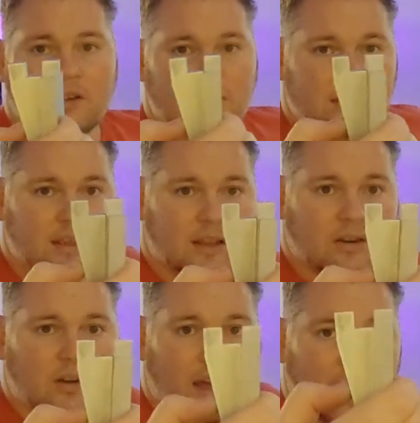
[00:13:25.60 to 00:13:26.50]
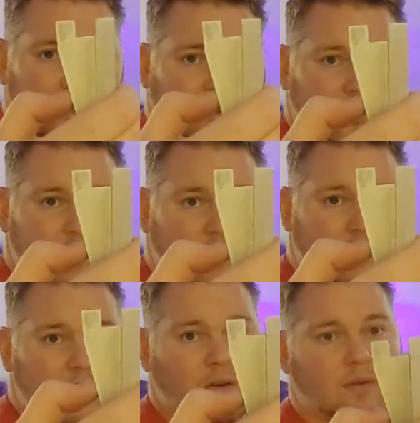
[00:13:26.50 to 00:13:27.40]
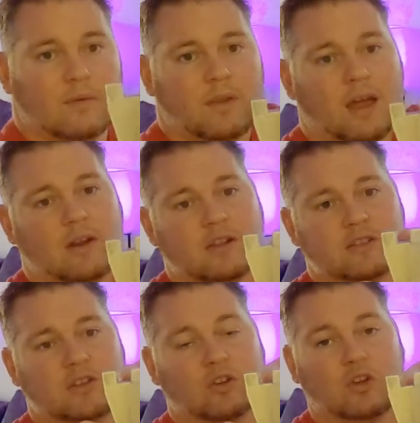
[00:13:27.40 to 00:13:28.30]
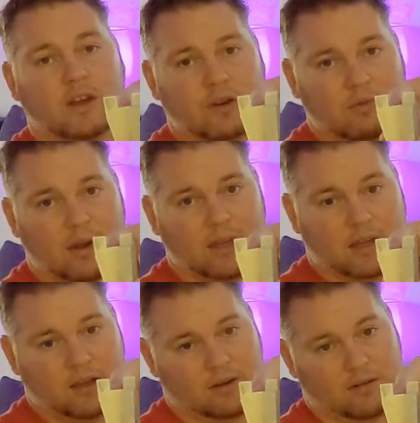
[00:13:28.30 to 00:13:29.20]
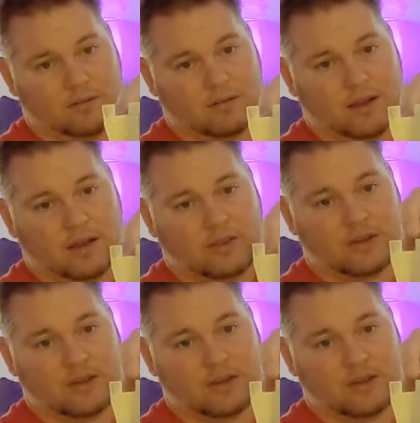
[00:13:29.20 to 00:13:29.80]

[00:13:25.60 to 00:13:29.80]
You see that little angle? And you're looking right here, okay?